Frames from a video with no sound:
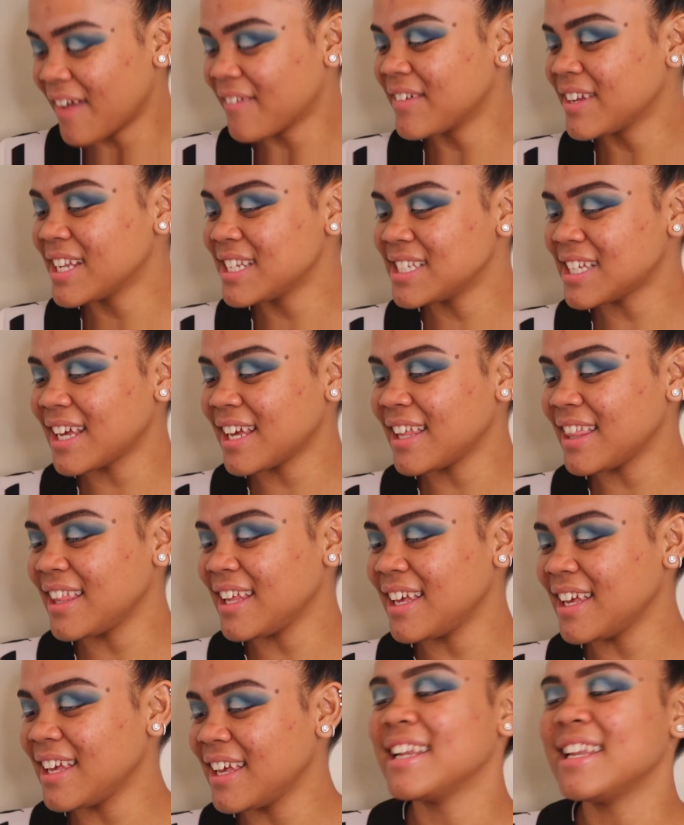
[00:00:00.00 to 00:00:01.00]
I'm going to take
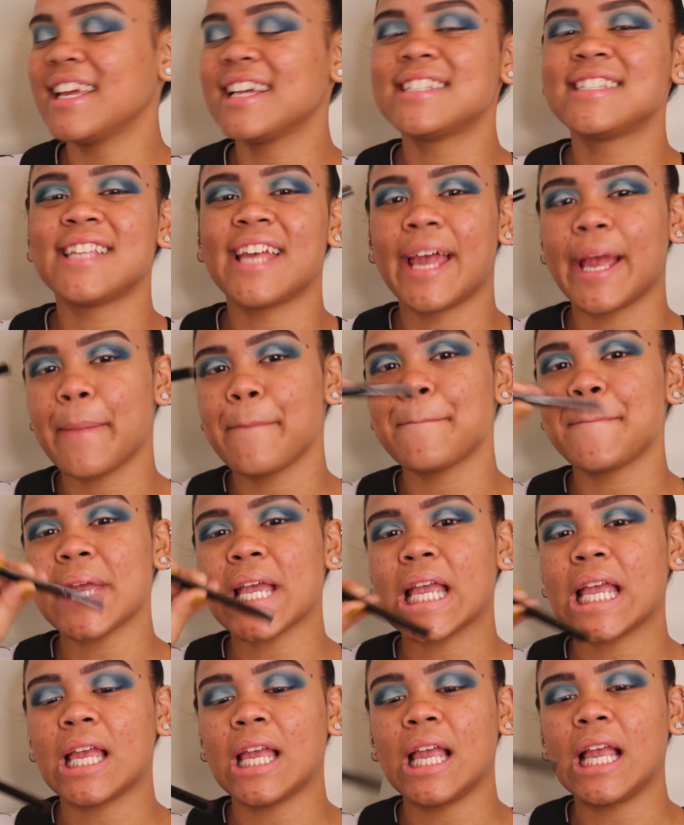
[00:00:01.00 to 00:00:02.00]
the NYX
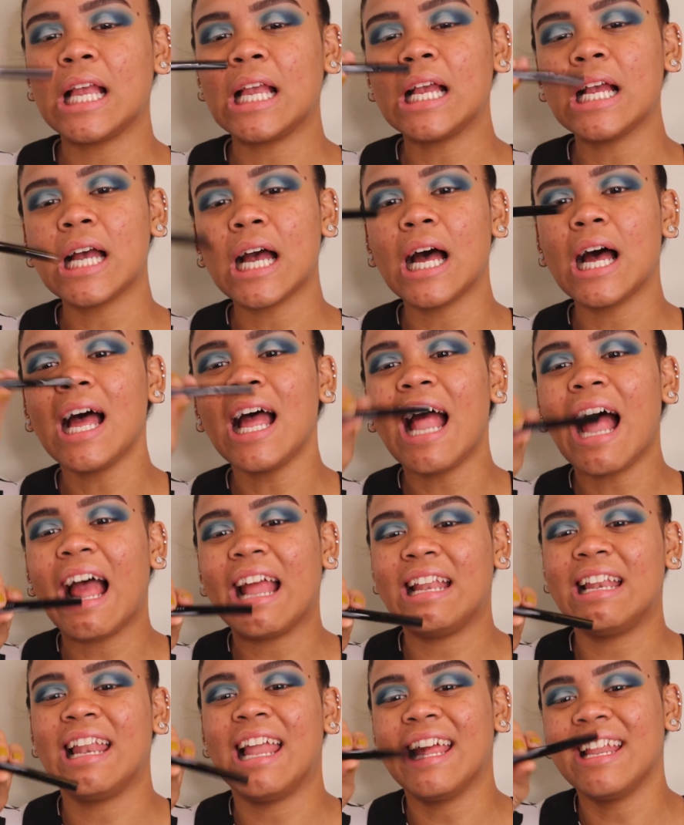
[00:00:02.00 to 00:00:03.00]
Epic Ink
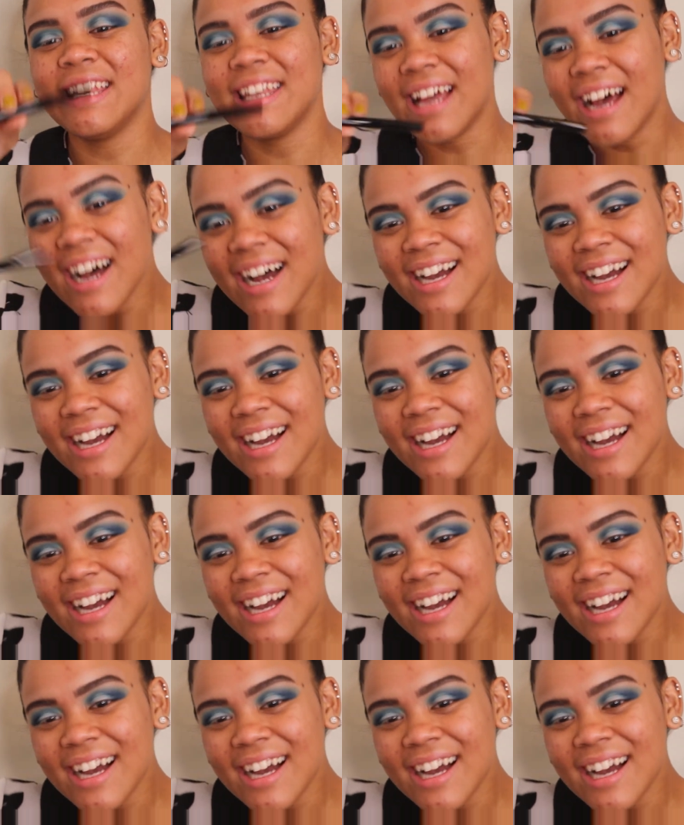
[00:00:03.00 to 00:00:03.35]
eyeliner.